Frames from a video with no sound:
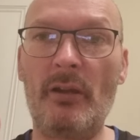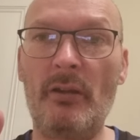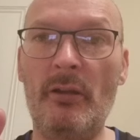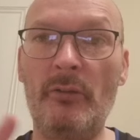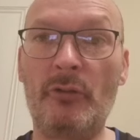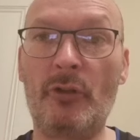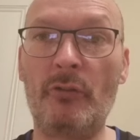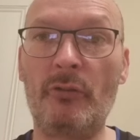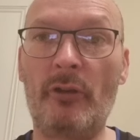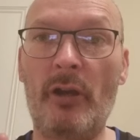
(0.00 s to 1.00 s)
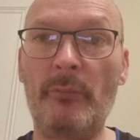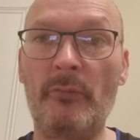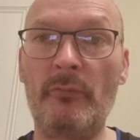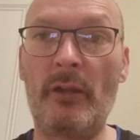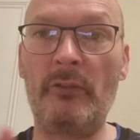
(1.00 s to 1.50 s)
Good Times
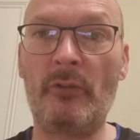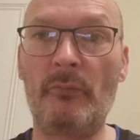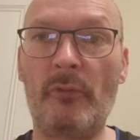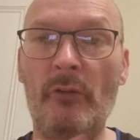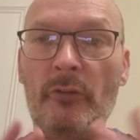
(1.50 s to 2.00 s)
and Raised on Rock.